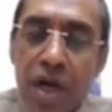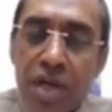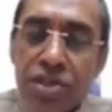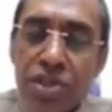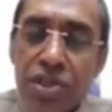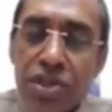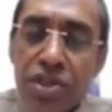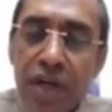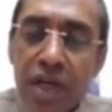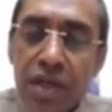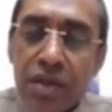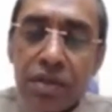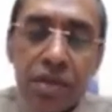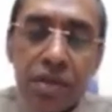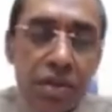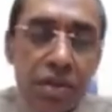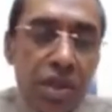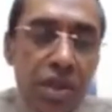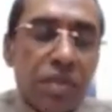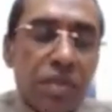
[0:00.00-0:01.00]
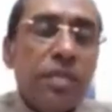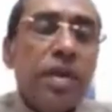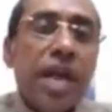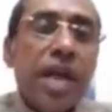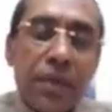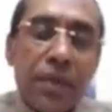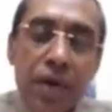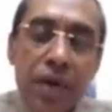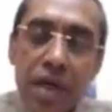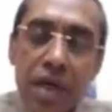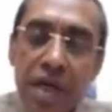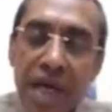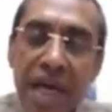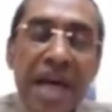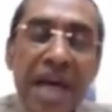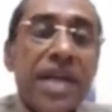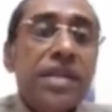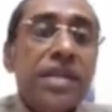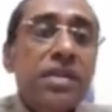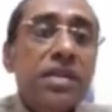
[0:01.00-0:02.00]
Pravasi Bharatiya Sanman
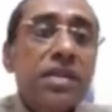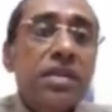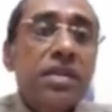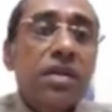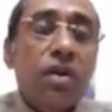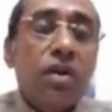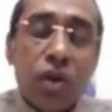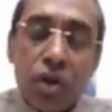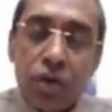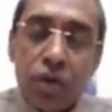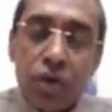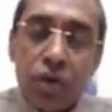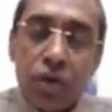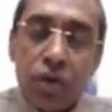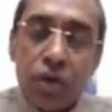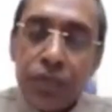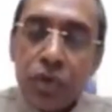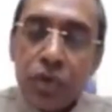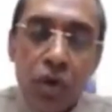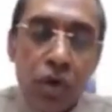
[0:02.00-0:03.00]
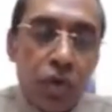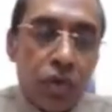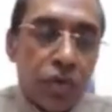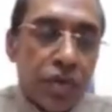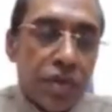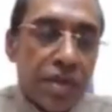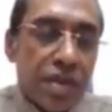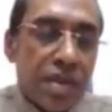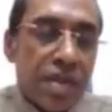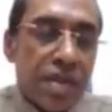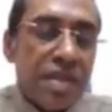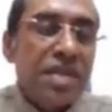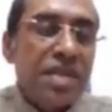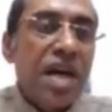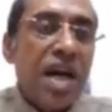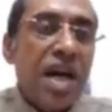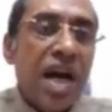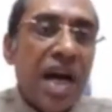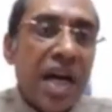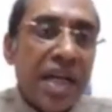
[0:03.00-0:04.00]
Award, as all of you know,
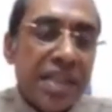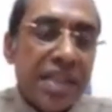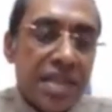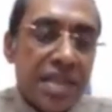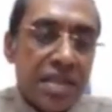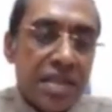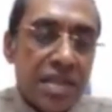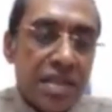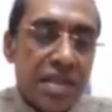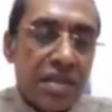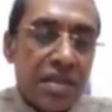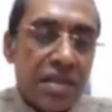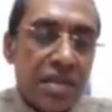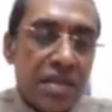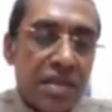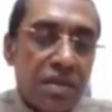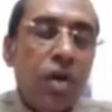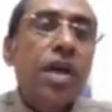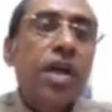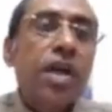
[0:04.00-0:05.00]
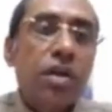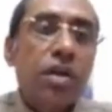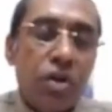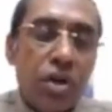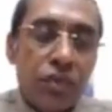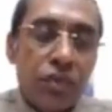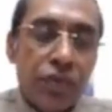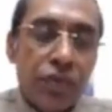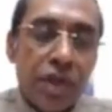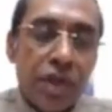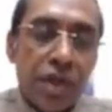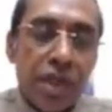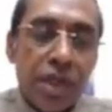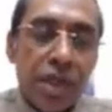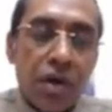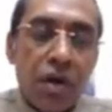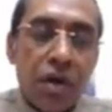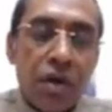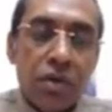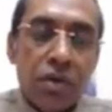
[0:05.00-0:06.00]
is the highest honor
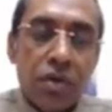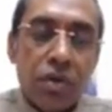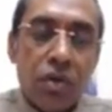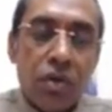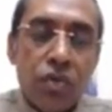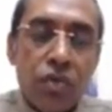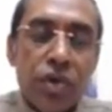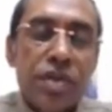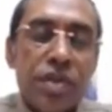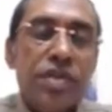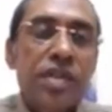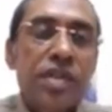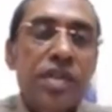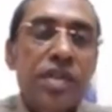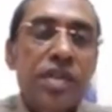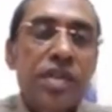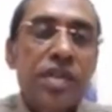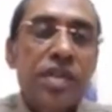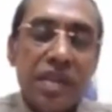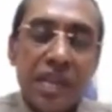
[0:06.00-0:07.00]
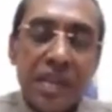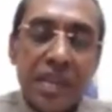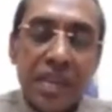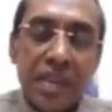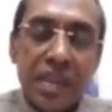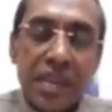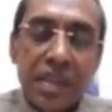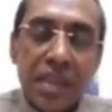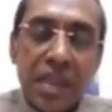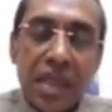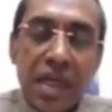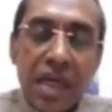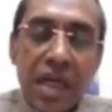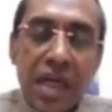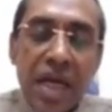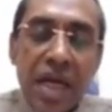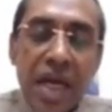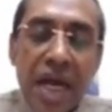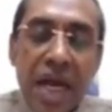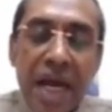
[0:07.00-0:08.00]
conferred on overseas Indian
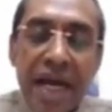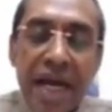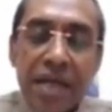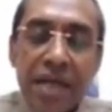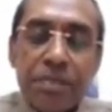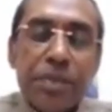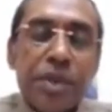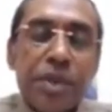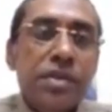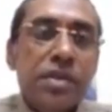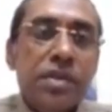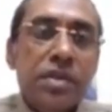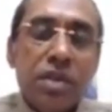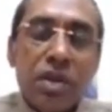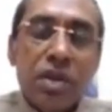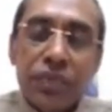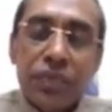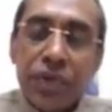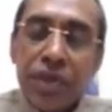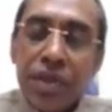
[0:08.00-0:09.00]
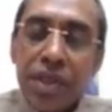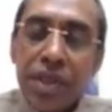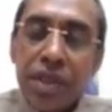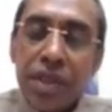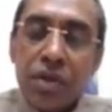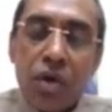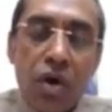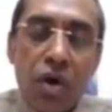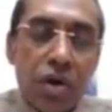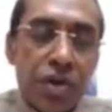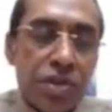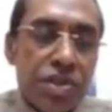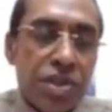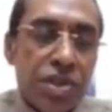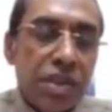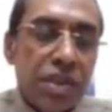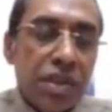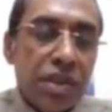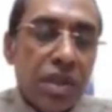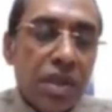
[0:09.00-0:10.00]
and person of Indian
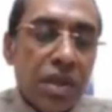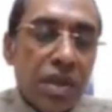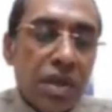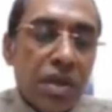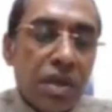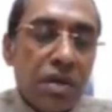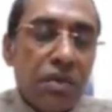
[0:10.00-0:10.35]
origin